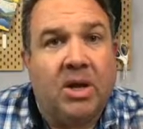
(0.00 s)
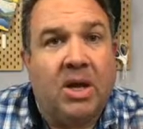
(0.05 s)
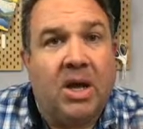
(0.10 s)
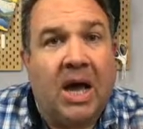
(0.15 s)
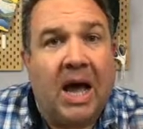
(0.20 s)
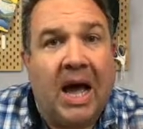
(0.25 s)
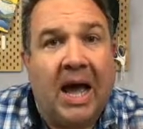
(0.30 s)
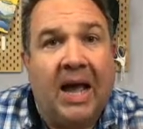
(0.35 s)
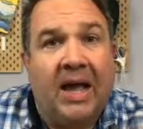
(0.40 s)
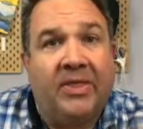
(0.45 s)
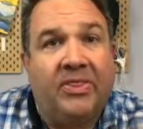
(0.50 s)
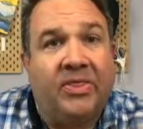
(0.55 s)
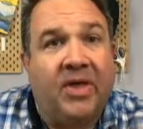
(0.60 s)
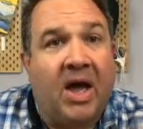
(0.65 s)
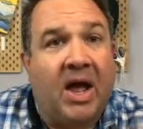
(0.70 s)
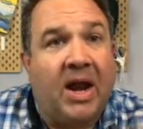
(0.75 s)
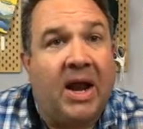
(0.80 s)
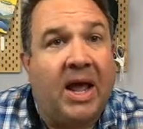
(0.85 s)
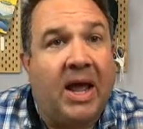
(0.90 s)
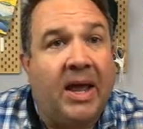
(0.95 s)
I
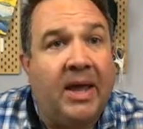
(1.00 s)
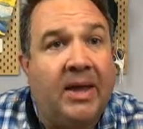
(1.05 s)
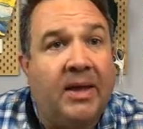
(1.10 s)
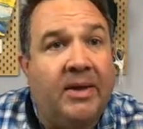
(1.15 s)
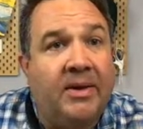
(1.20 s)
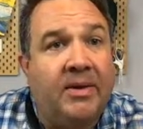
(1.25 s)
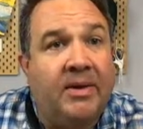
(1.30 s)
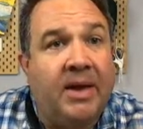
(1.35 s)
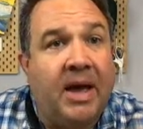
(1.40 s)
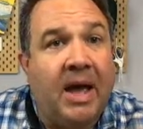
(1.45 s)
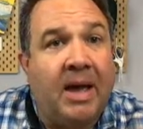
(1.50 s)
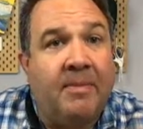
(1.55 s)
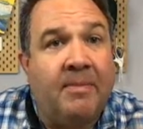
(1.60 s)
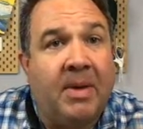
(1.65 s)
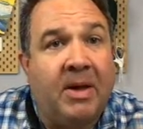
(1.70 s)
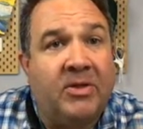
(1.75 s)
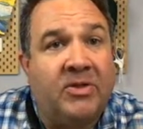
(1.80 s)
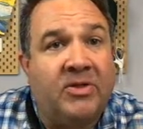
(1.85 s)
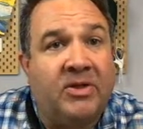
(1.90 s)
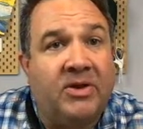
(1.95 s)
thought I
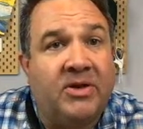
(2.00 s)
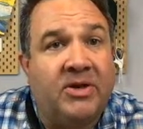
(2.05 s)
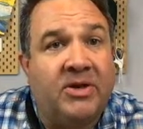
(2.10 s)
must have.